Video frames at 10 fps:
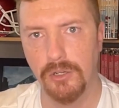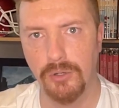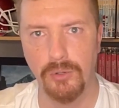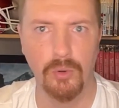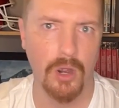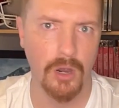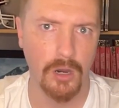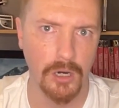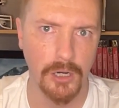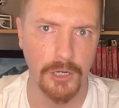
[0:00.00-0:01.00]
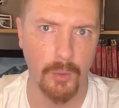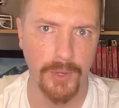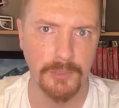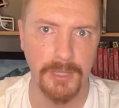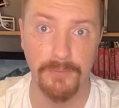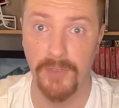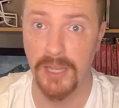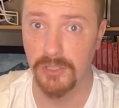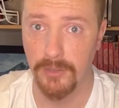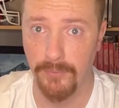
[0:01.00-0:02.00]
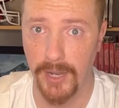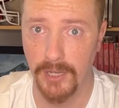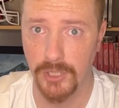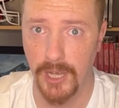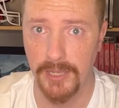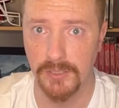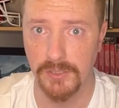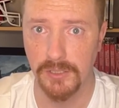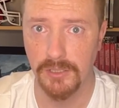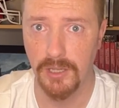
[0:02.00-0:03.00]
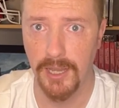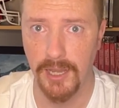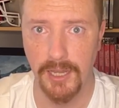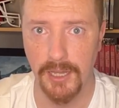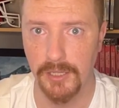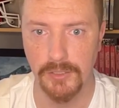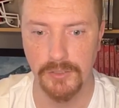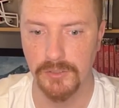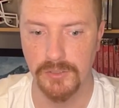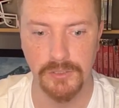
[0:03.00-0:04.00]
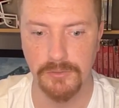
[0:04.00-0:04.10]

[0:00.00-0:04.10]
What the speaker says: who are going to be the face of the franchise and,